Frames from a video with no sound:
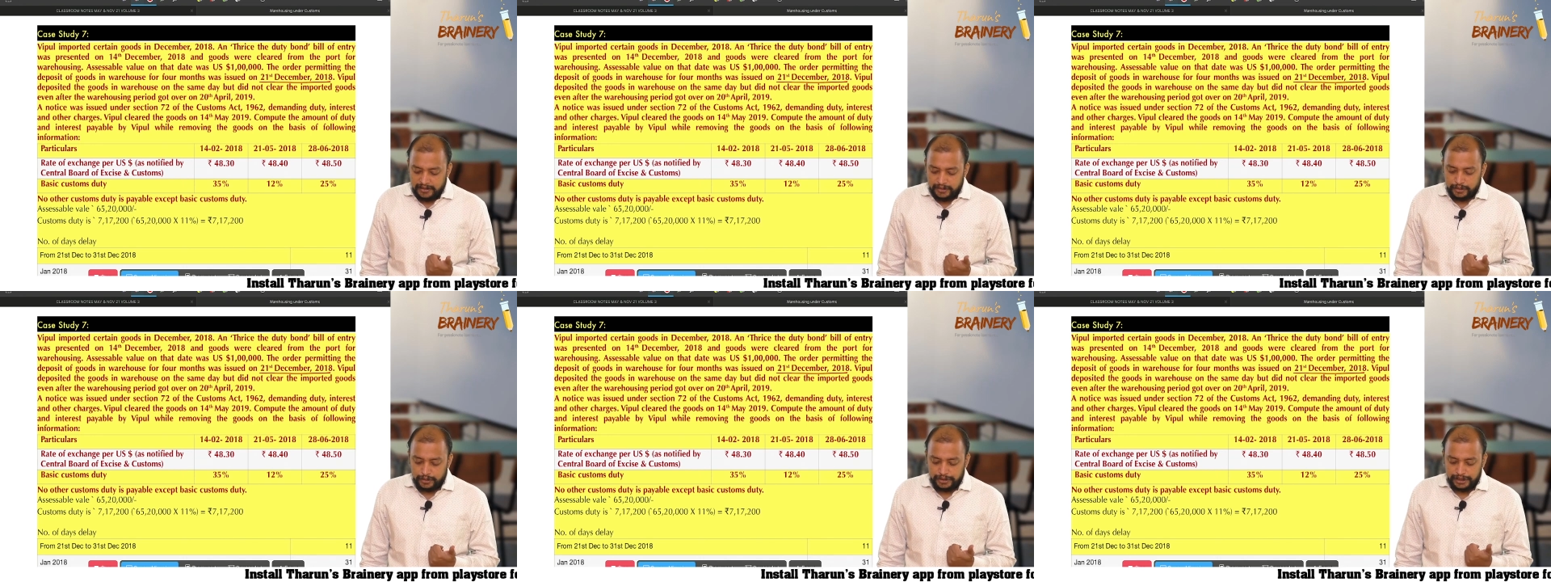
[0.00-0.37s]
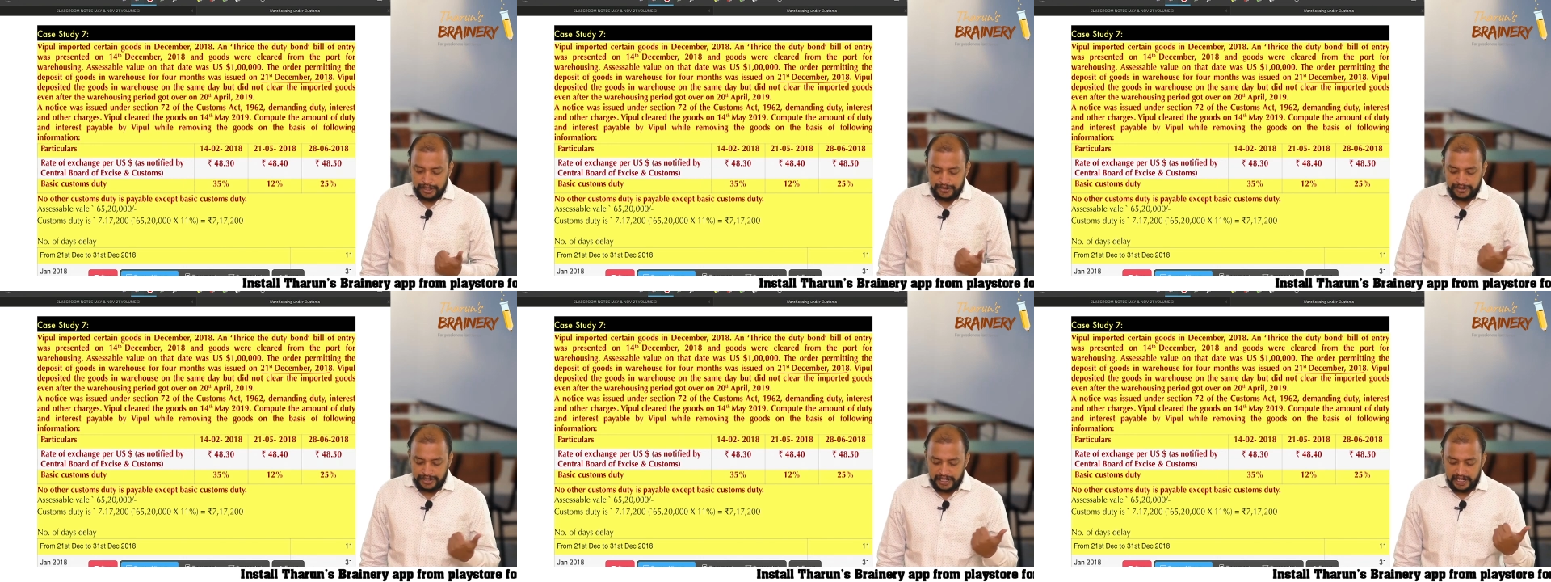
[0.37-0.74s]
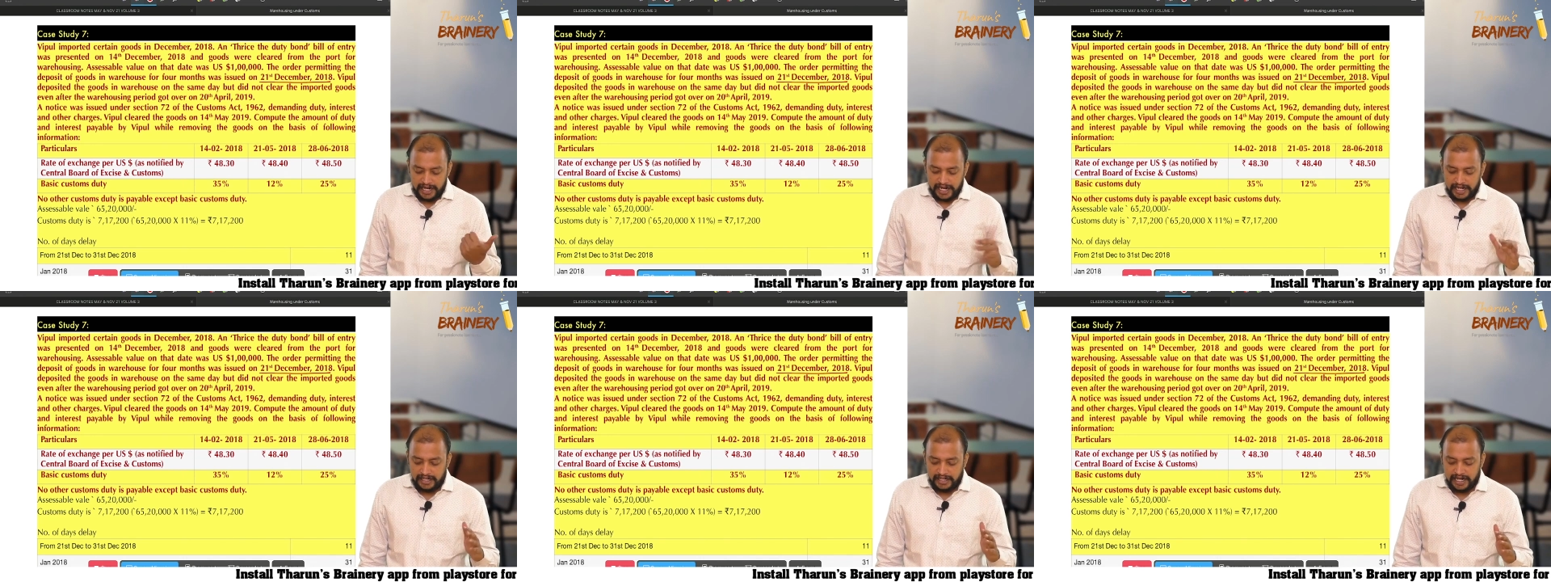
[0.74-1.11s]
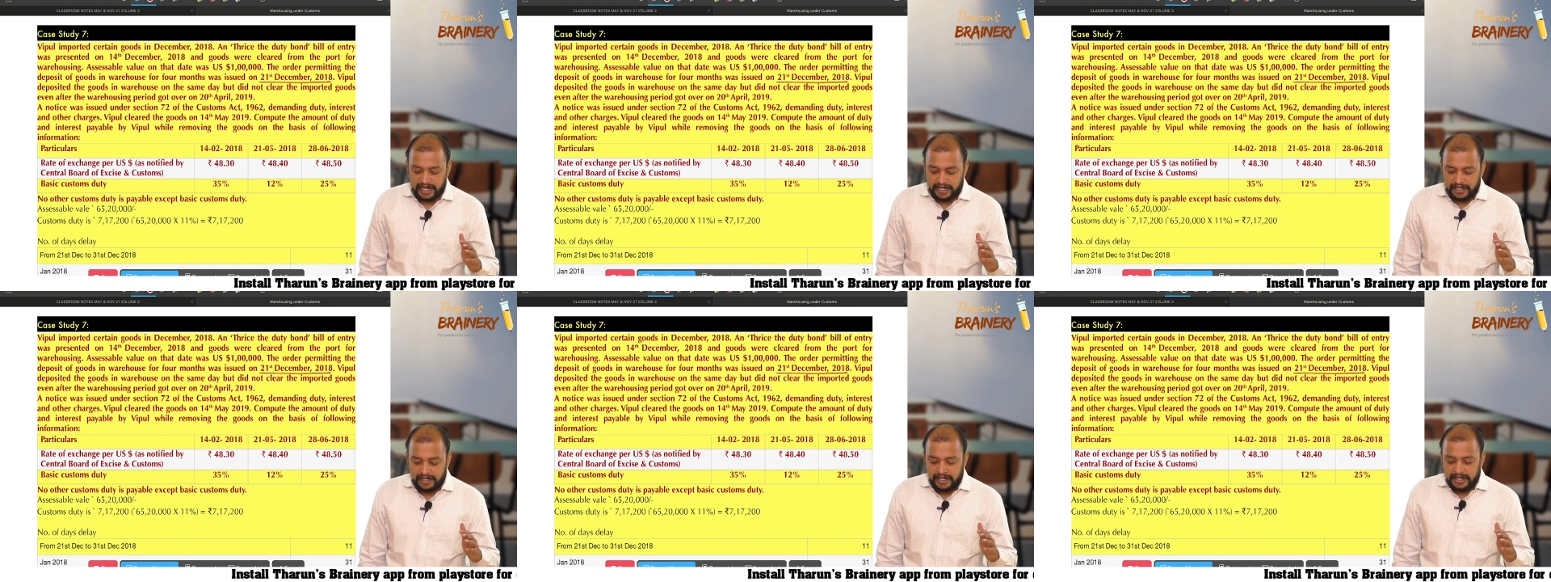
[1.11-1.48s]

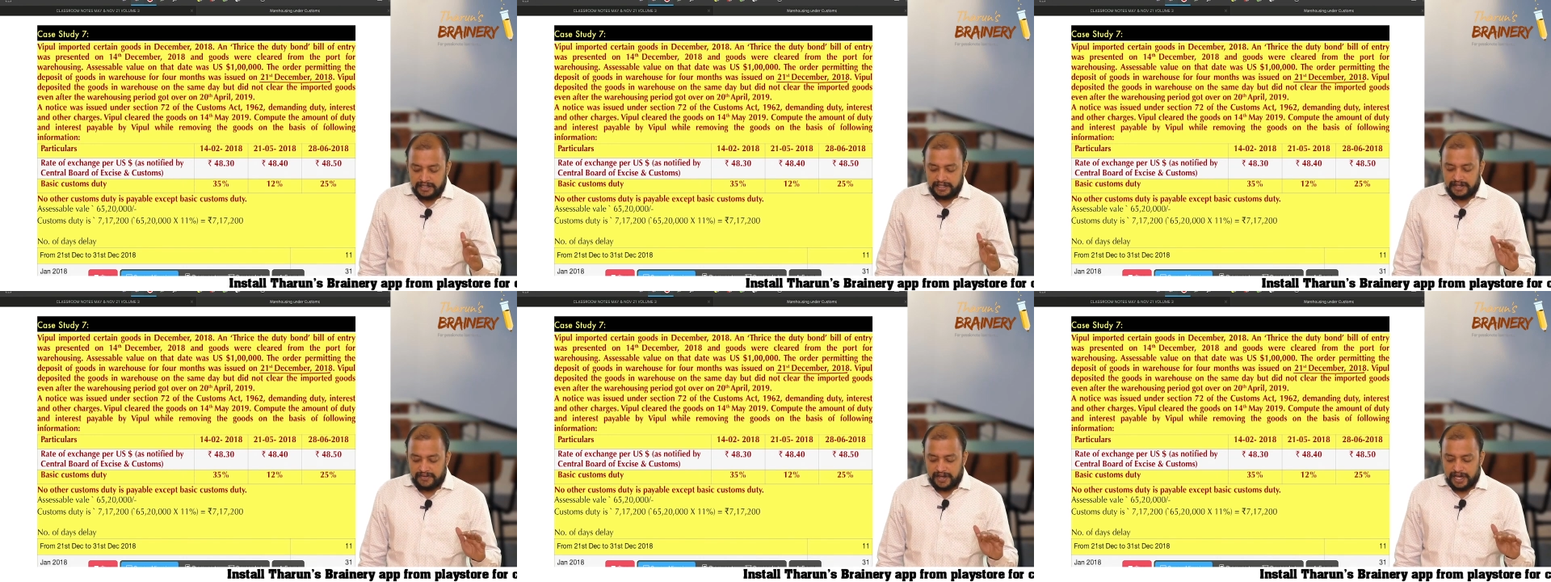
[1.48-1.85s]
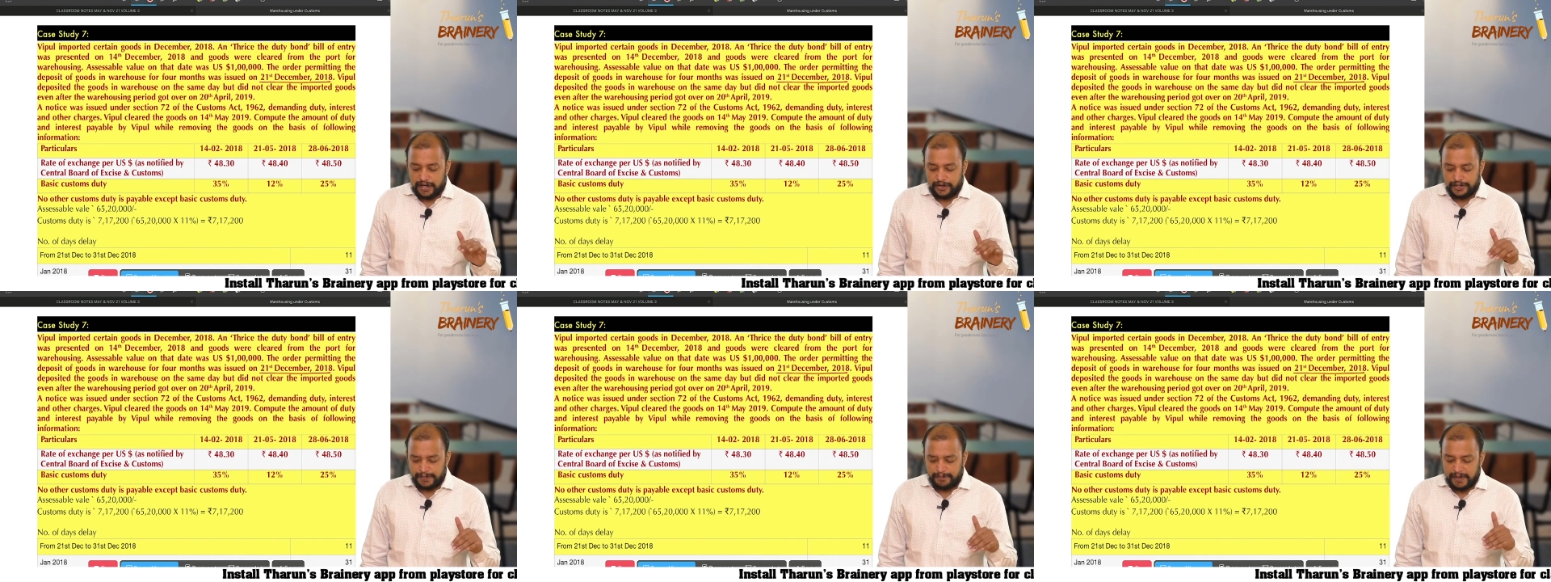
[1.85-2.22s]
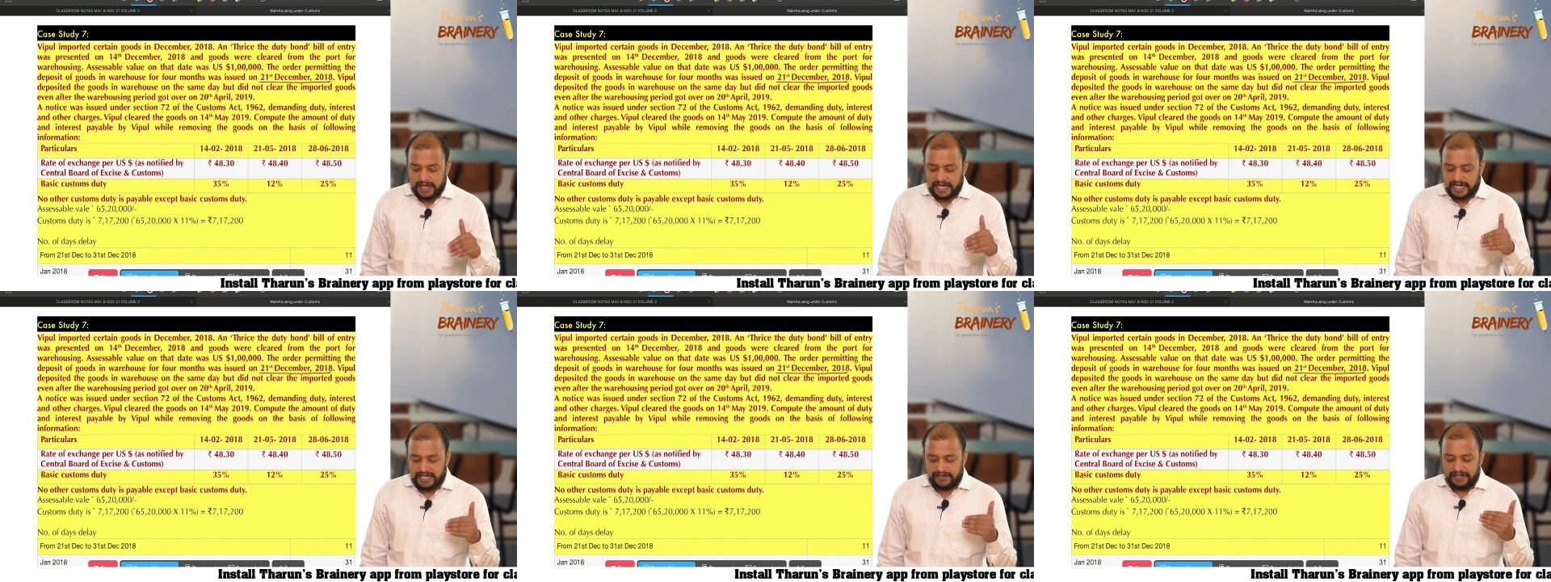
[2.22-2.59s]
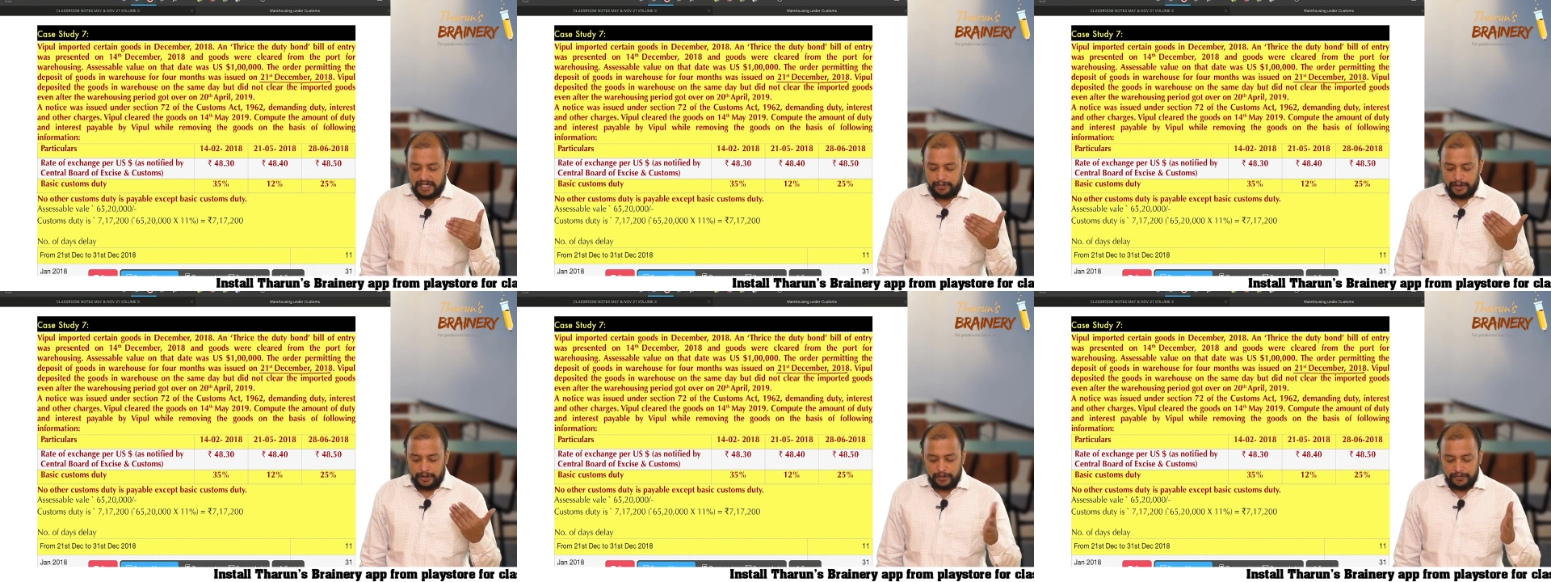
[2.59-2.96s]
2019 the warehouse period
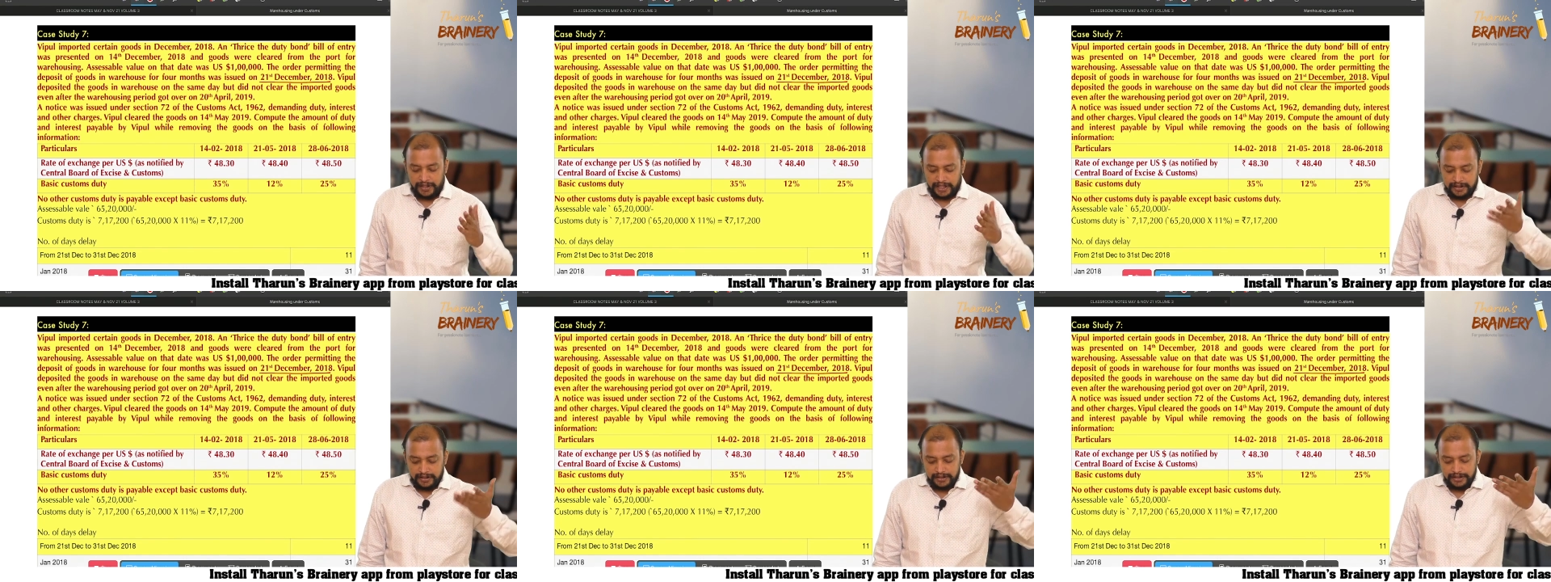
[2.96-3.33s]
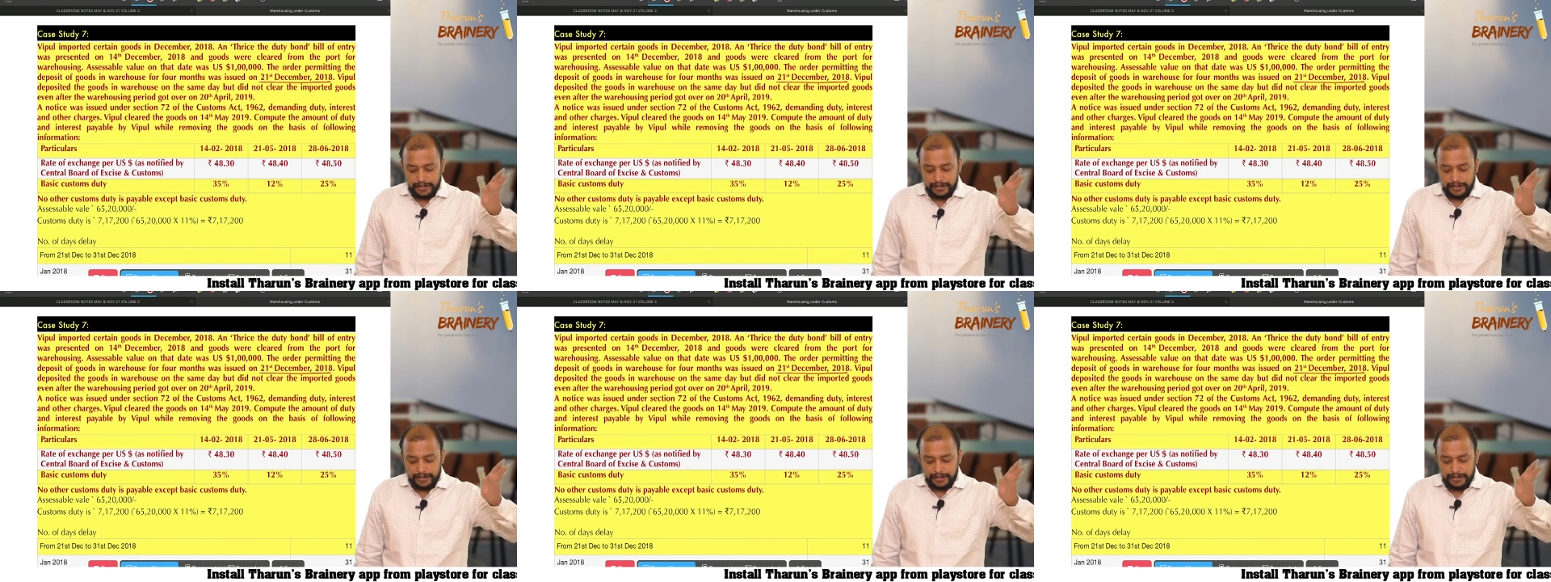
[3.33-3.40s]
will be over.